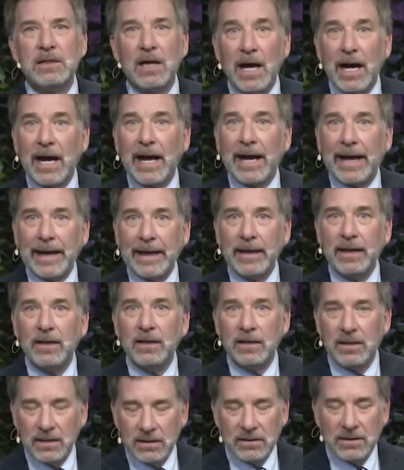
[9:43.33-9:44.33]

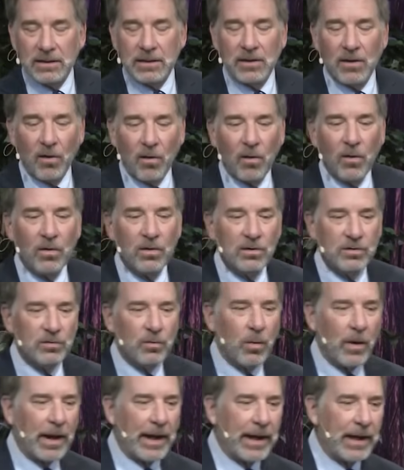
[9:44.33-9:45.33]
die in the
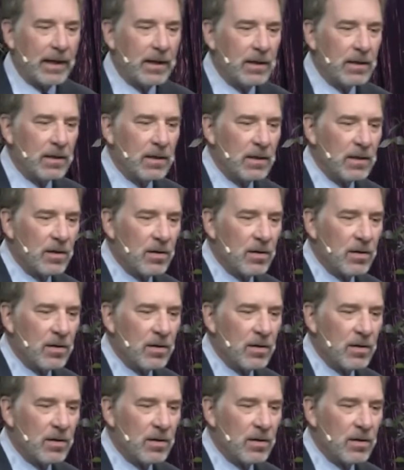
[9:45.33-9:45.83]
old way.